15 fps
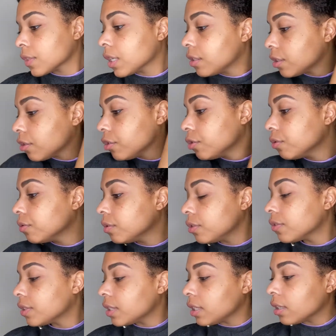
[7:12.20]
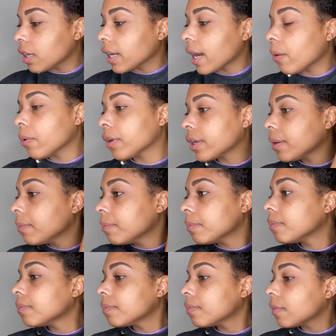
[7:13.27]
So you'll see, like I
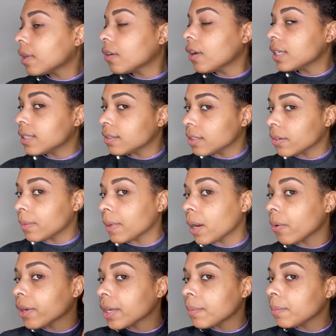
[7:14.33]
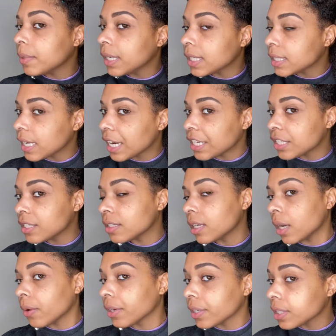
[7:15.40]
know I said sorry, but I work in big sections and
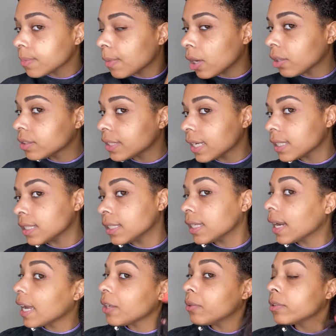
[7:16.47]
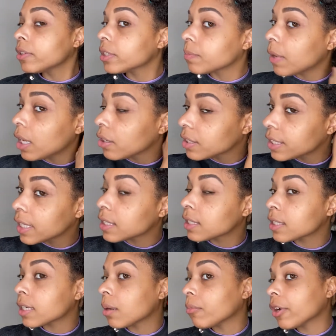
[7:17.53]
I work in smaller sections. Then I use a smaller sections
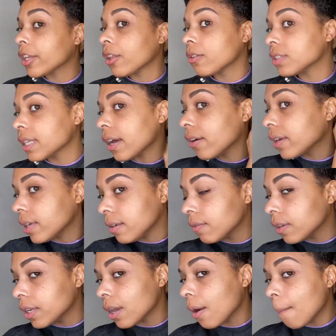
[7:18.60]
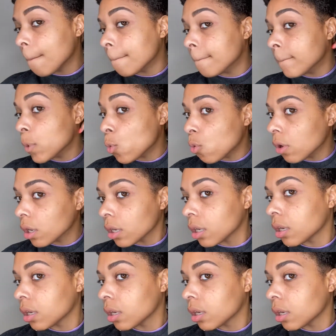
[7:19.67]
and I break those down even more.